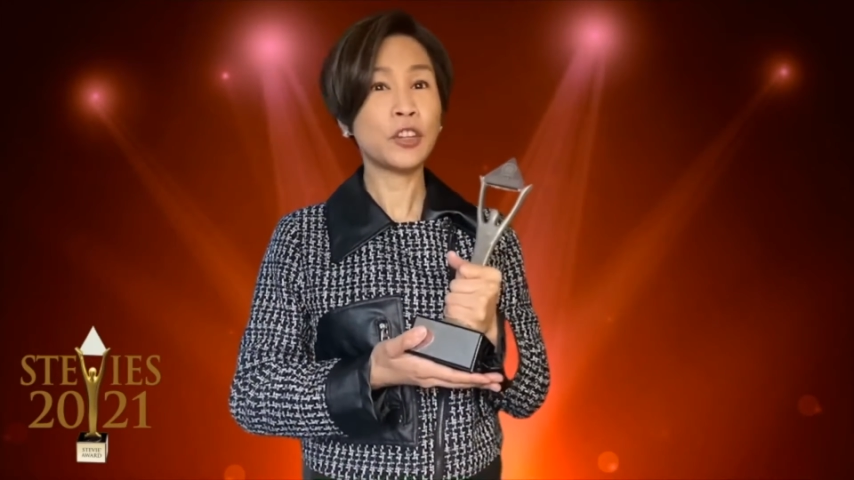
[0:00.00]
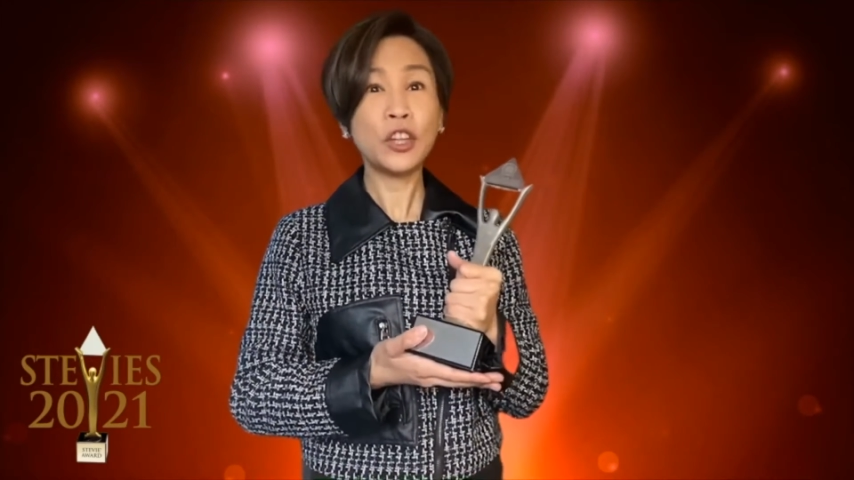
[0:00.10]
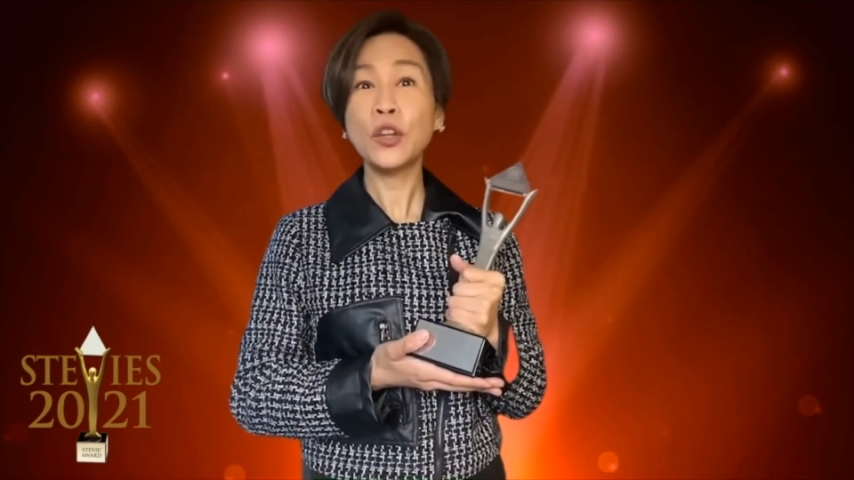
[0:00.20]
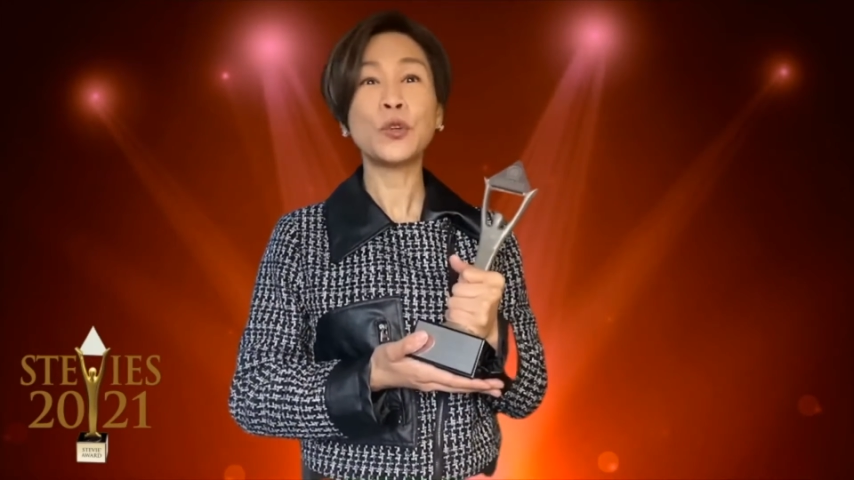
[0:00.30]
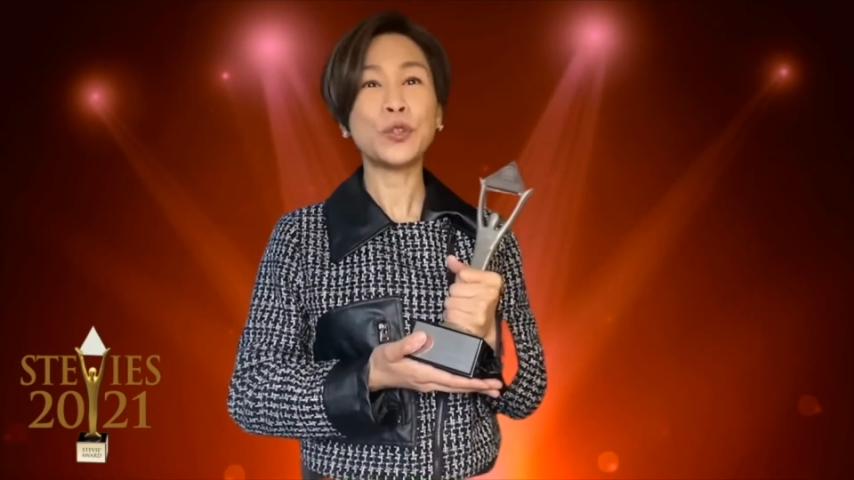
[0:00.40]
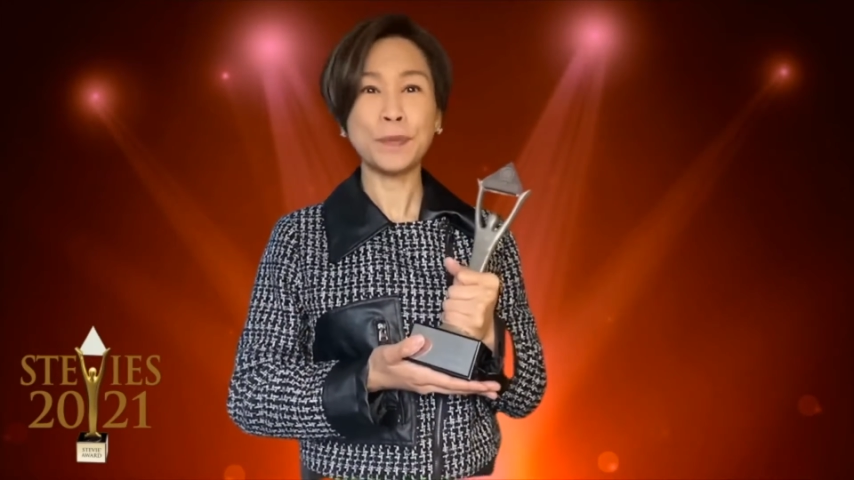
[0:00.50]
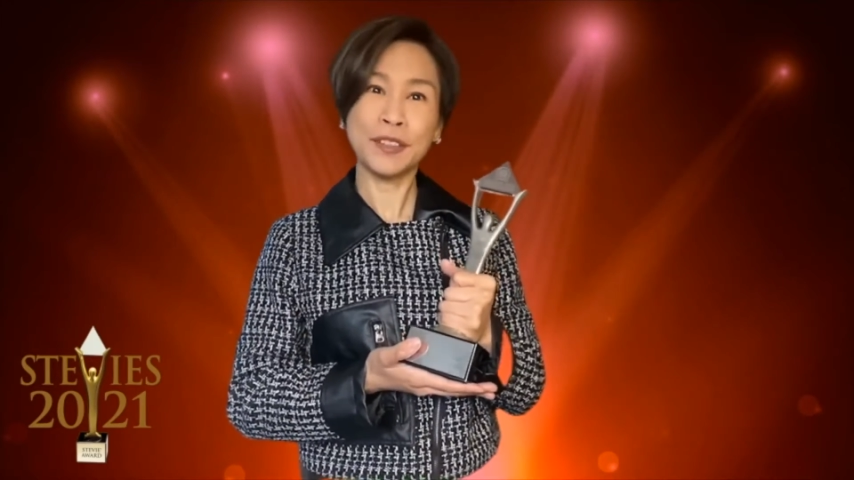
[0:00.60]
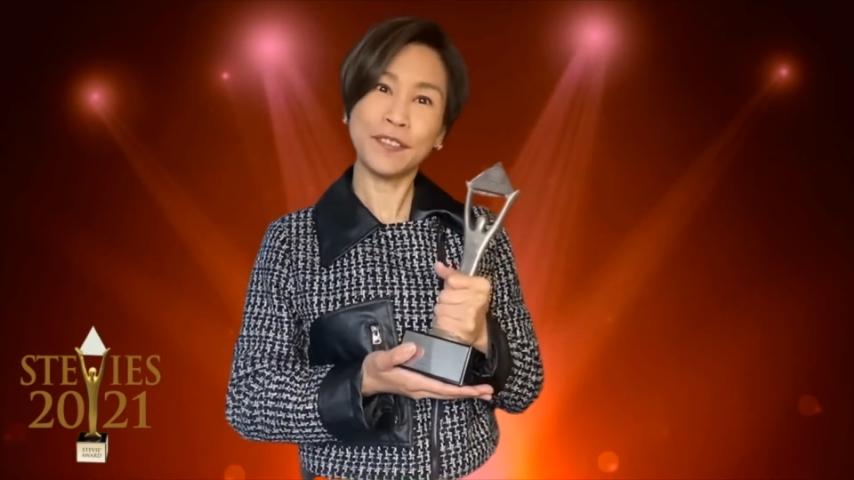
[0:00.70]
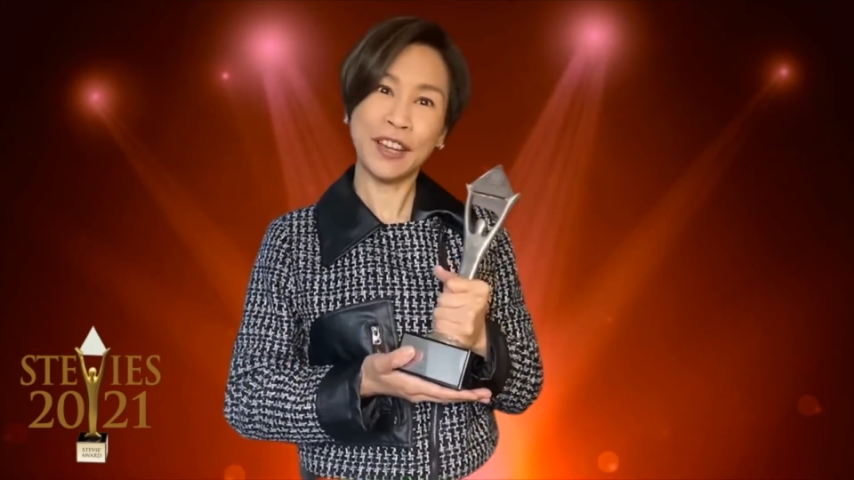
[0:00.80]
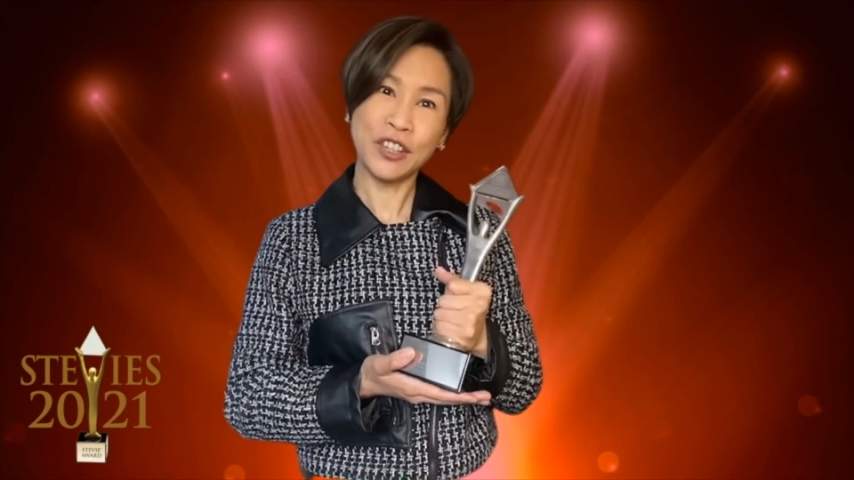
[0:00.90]
huge
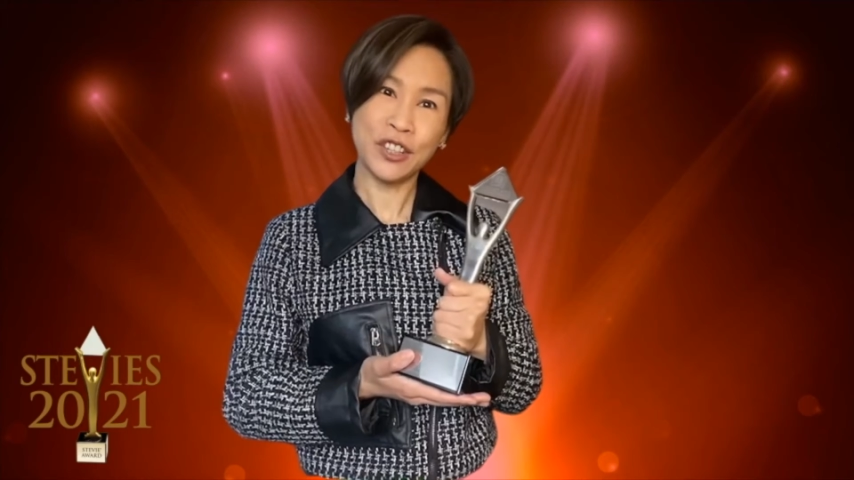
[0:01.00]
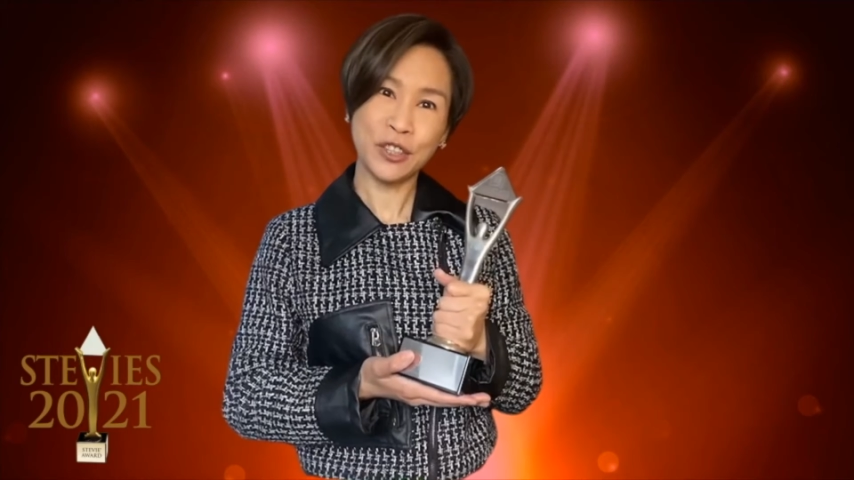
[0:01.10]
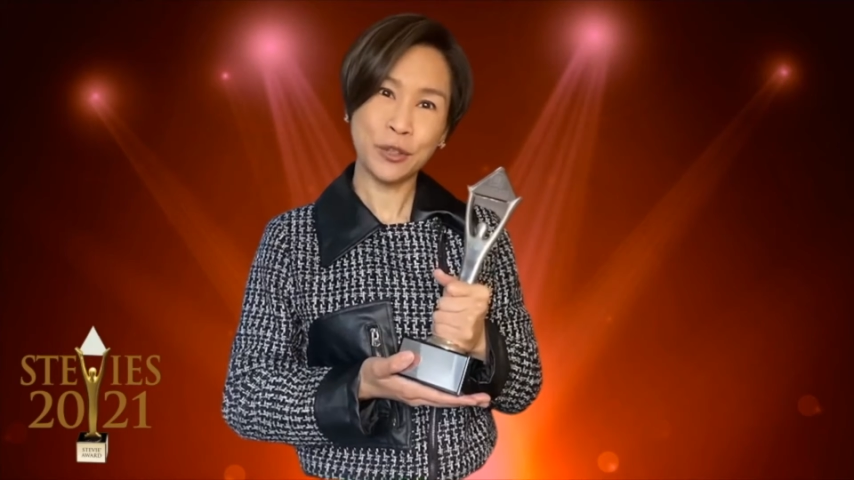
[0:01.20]
motivation